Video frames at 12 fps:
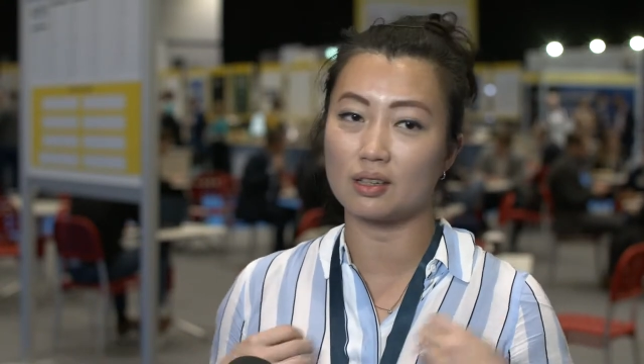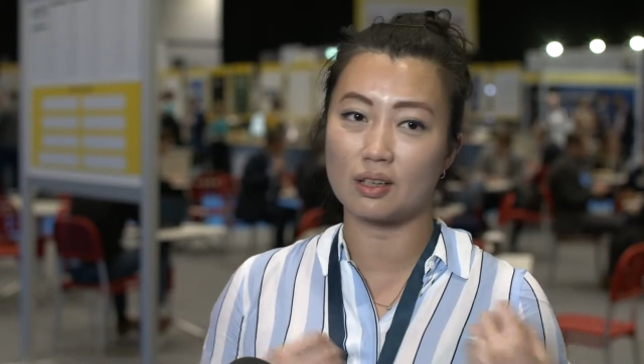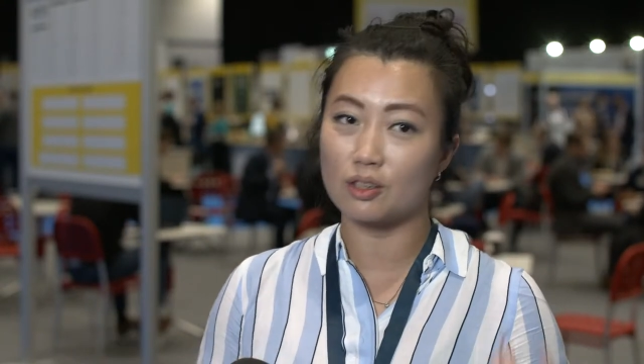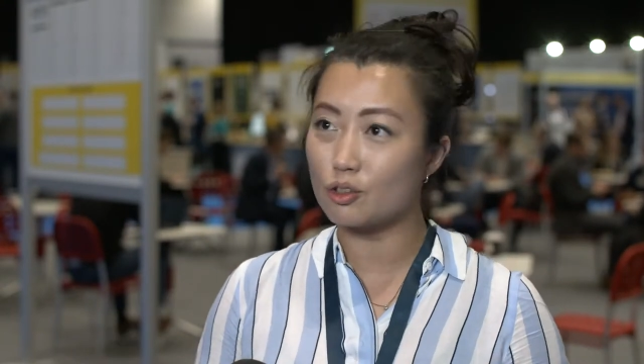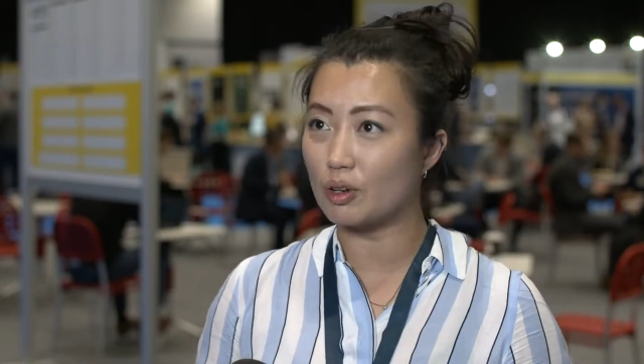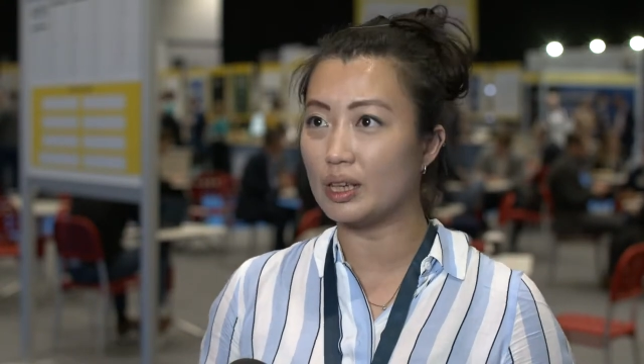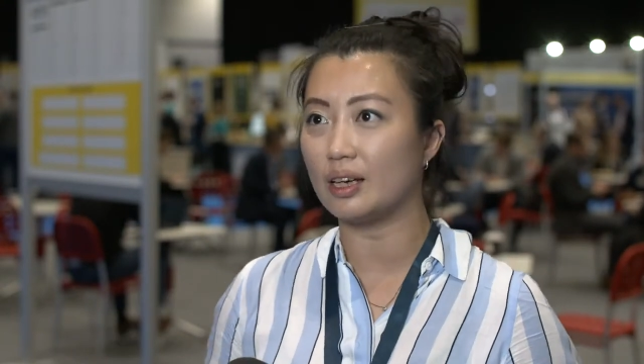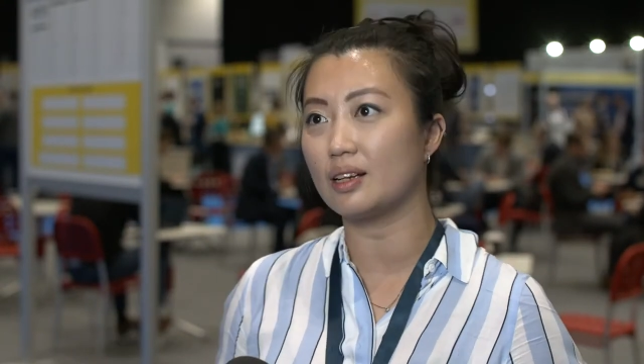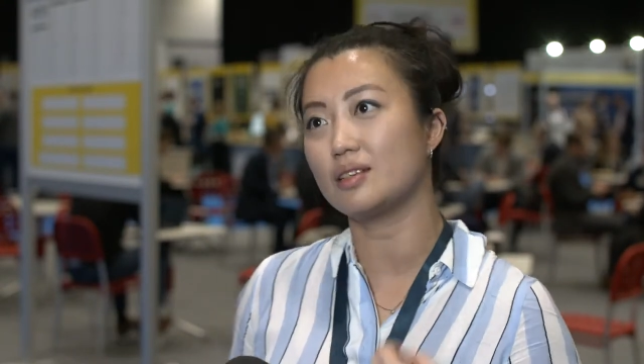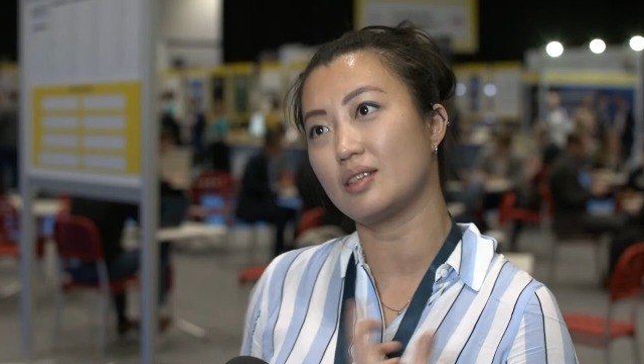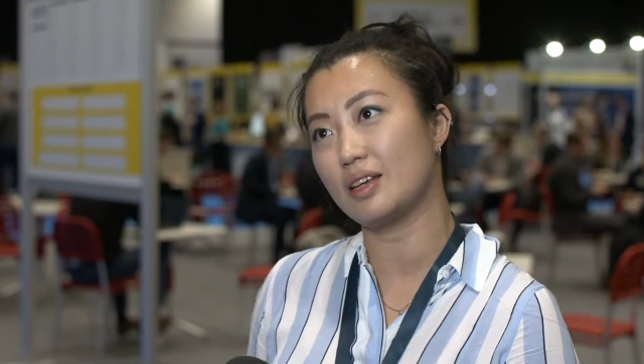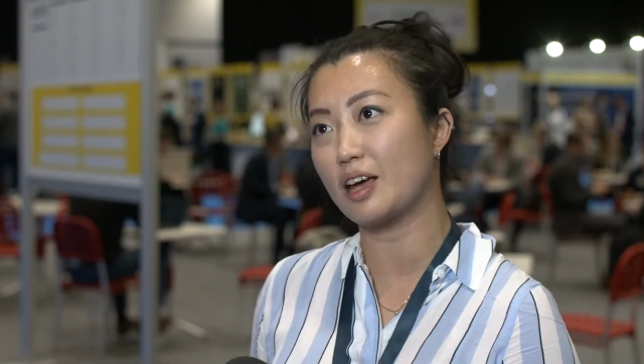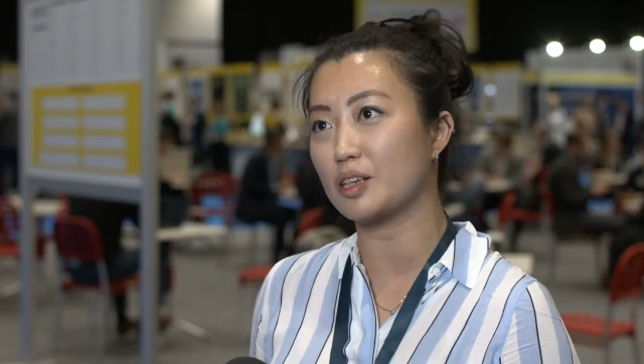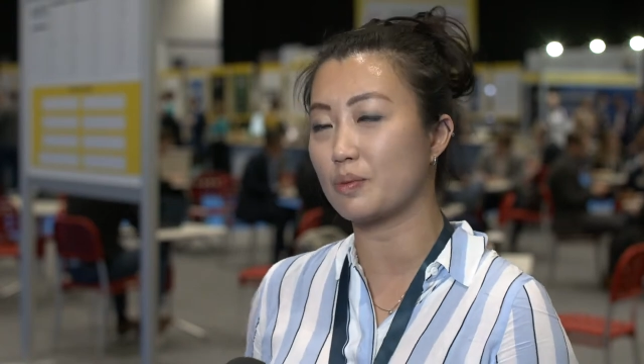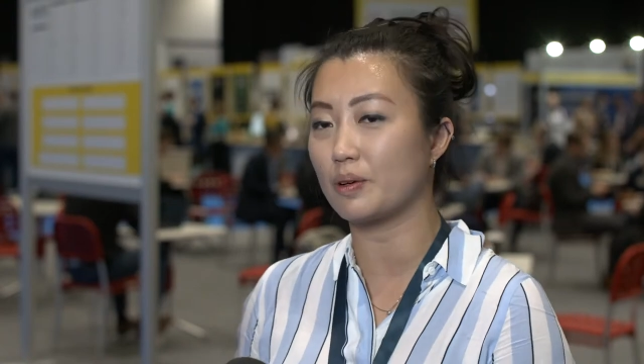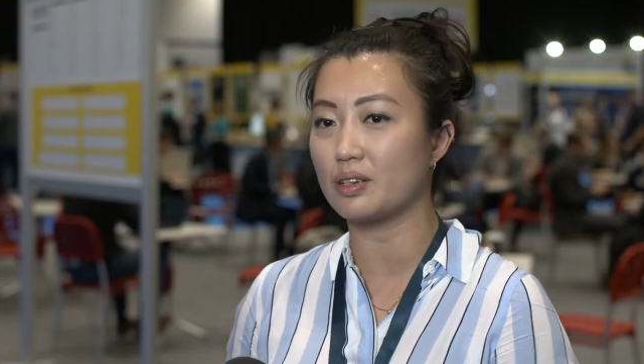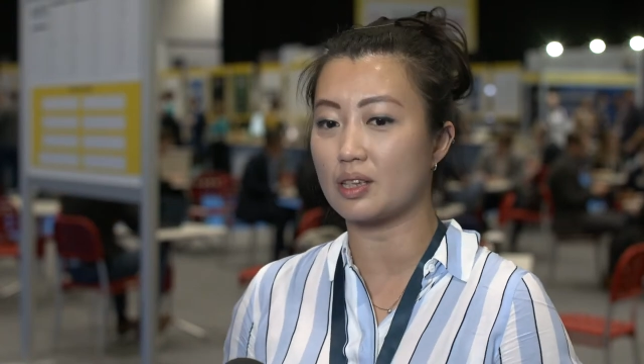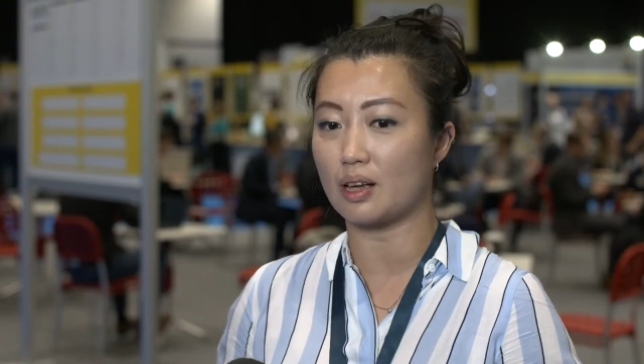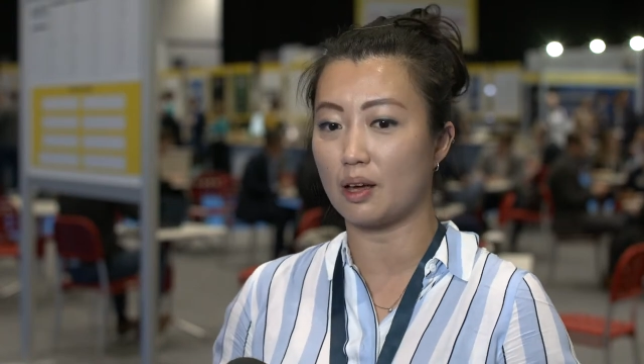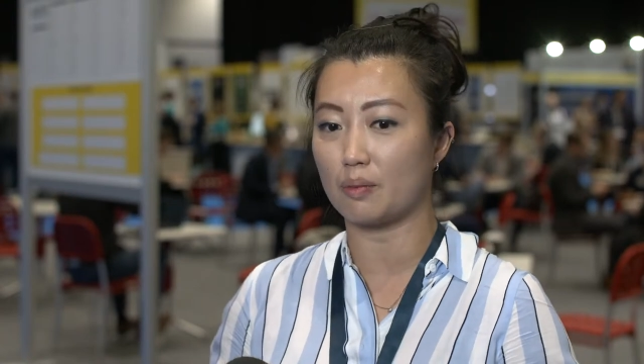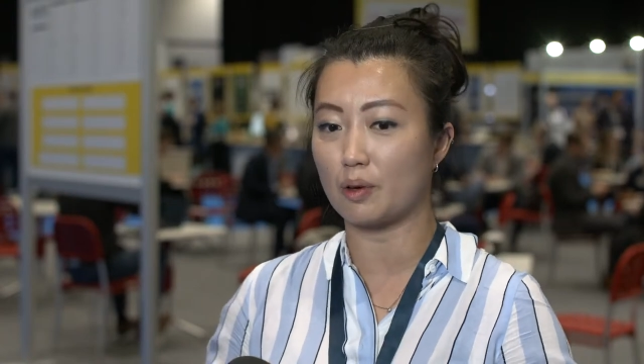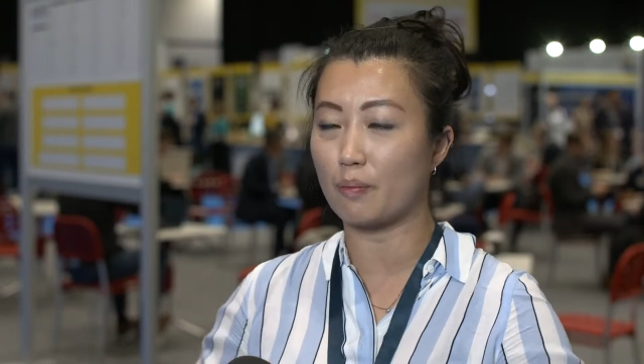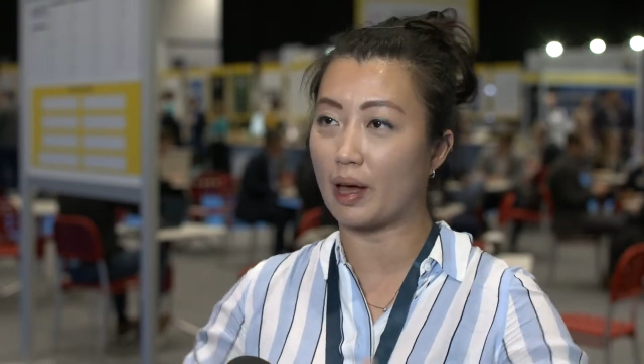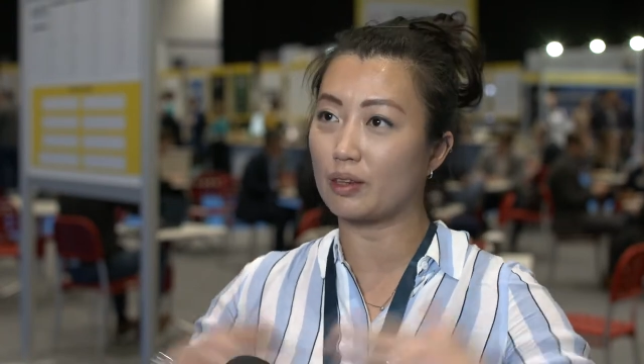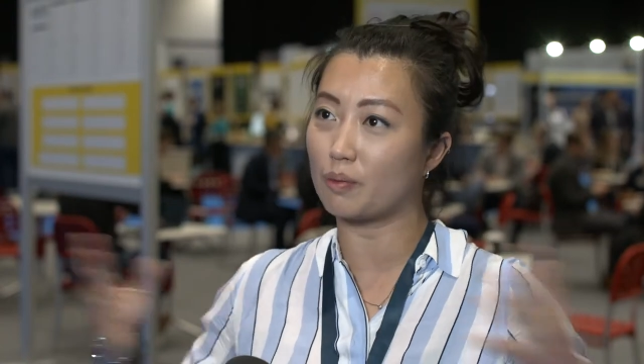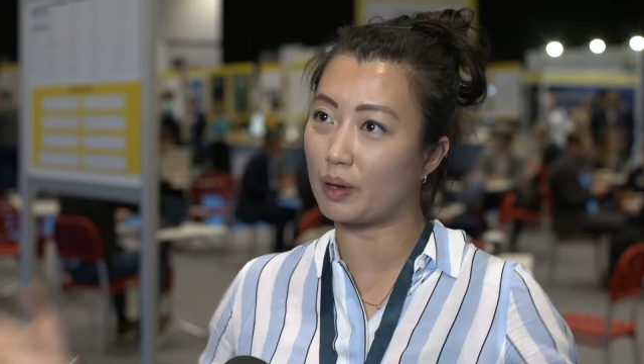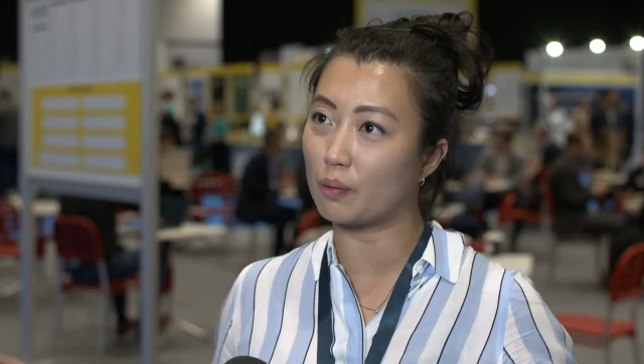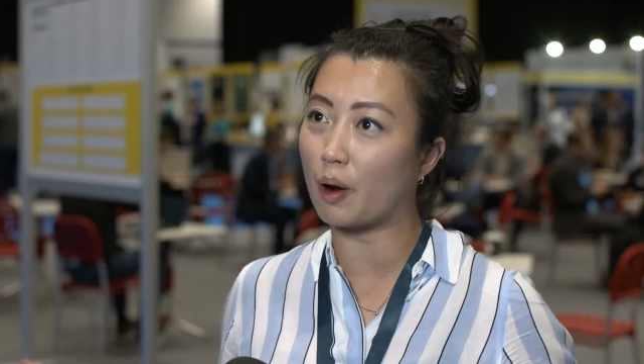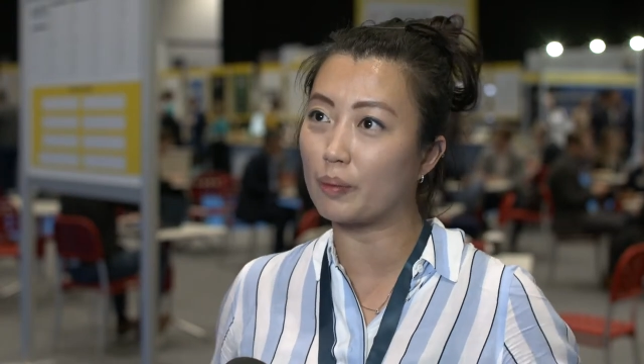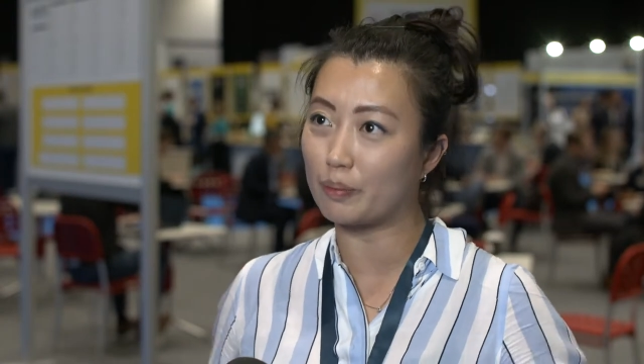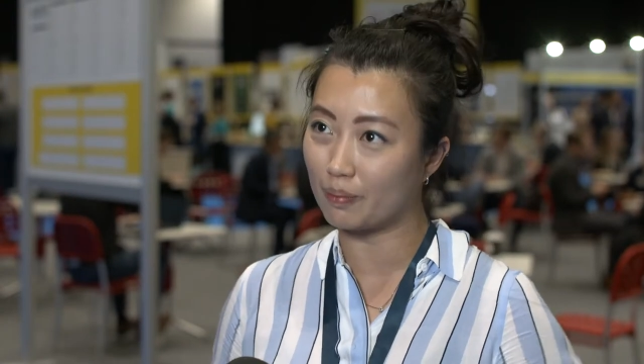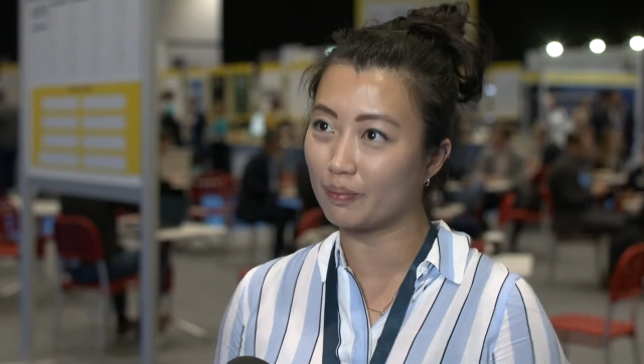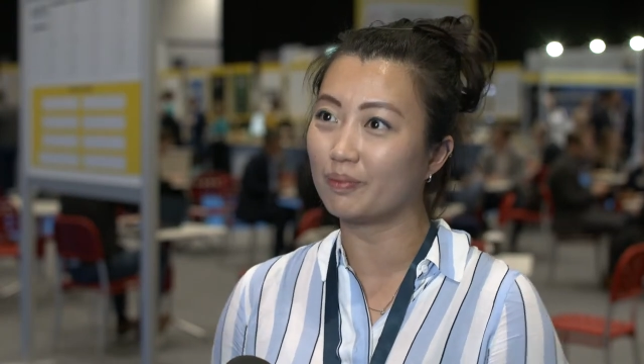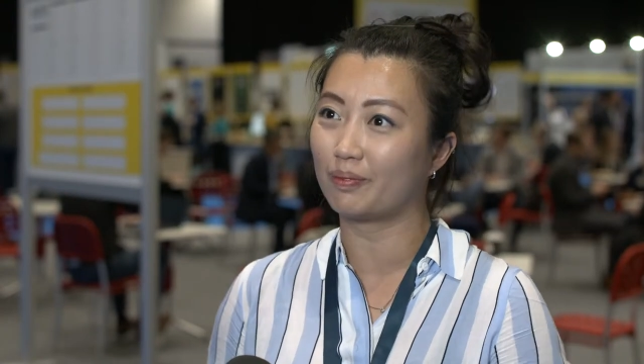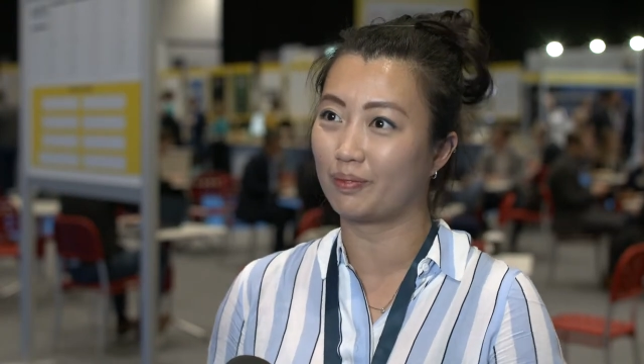and industry leaders and experts about the bigger problem.